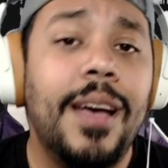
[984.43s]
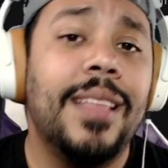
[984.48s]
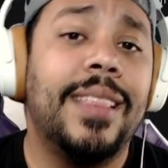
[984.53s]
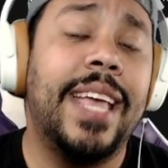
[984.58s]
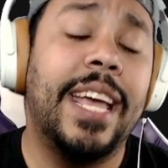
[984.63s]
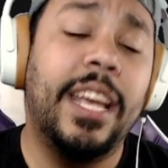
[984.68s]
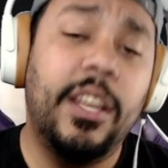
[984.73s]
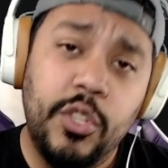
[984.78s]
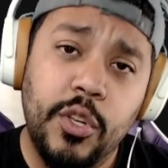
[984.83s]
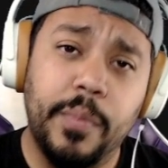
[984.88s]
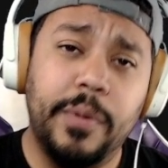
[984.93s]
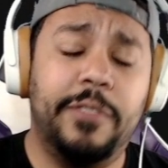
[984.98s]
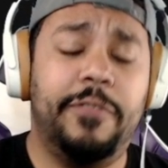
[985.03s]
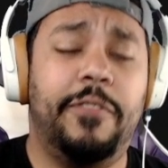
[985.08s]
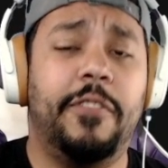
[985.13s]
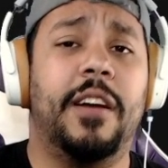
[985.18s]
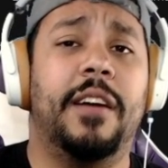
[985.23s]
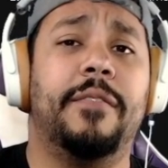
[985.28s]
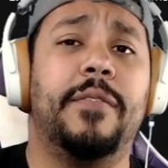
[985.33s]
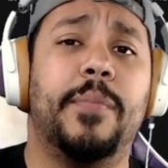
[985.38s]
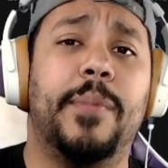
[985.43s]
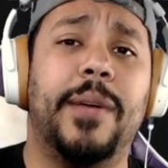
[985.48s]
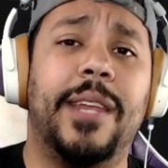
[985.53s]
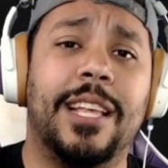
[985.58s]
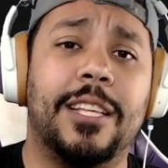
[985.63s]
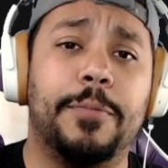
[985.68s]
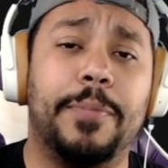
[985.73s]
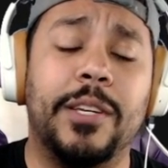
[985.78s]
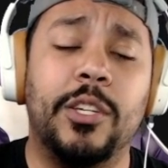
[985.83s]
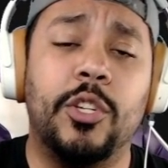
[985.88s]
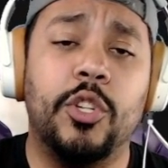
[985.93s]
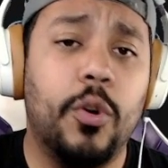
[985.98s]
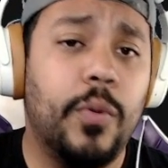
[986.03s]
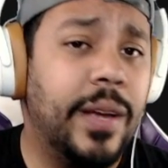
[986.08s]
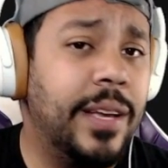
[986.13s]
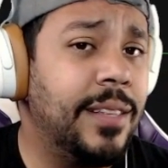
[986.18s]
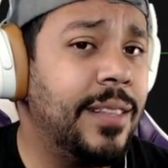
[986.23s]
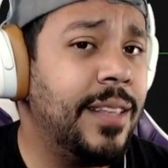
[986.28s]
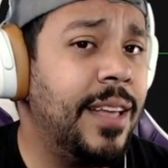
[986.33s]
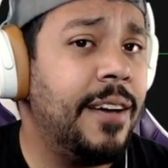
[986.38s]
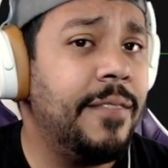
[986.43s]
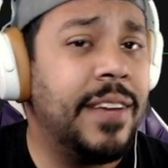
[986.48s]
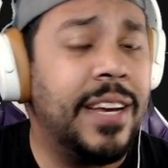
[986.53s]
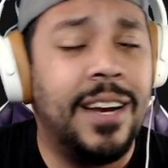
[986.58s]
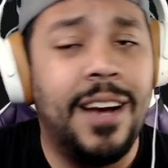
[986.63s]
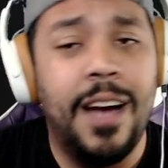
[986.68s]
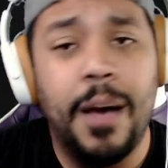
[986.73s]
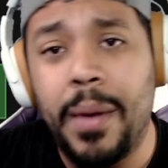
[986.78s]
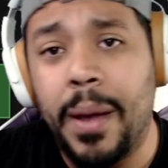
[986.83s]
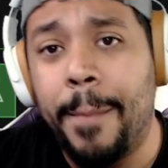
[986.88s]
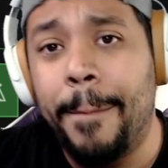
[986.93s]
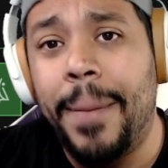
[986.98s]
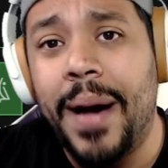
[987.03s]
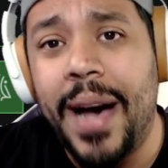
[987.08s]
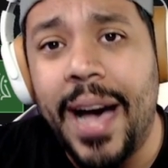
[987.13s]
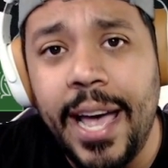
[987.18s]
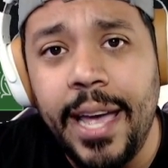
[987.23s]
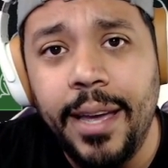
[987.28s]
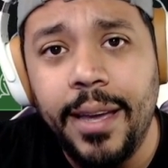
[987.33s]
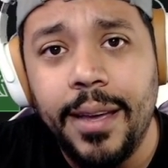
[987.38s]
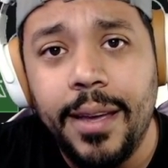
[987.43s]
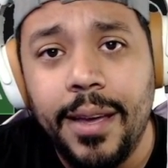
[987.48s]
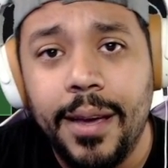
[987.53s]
Thank you so much for everybody that's been showing love and coming by.